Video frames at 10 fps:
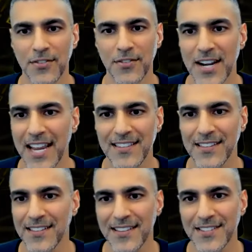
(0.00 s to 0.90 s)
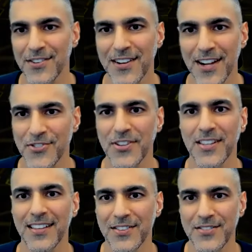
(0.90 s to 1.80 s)
overnight to a certain country
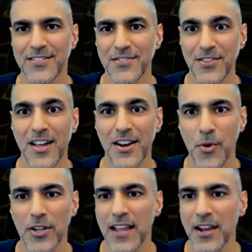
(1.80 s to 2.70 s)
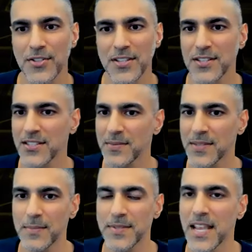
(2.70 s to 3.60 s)
like there's there's a lot of work that goes into
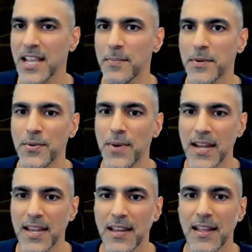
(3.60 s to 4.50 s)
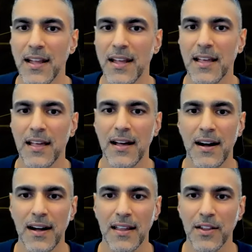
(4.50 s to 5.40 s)
sometimes standing up a new entity
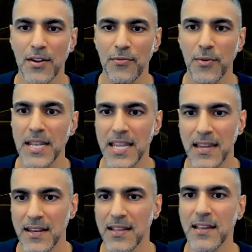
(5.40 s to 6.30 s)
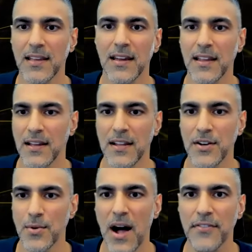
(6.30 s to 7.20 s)
uh, you know if we need a, a
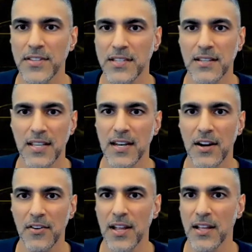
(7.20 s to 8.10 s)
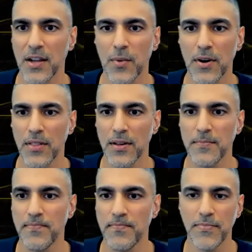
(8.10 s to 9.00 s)
new office in, in an area like what are the
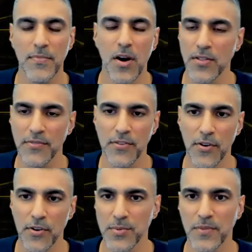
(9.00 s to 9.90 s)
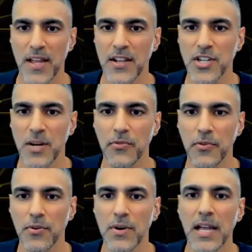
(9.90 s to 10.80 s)
all the different hurdles we've got to jump
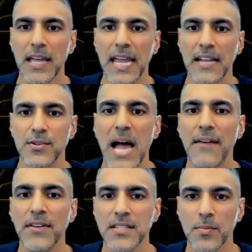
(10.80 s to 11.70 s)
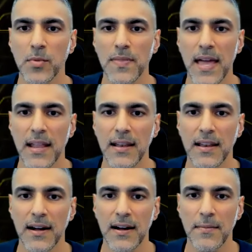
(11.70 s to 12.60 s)
through and so having someone that
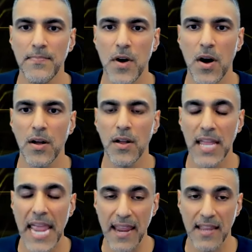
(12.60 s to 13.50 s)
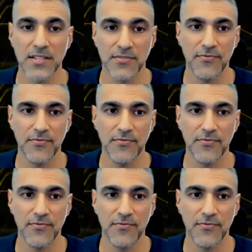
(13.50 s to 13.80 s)
um, a is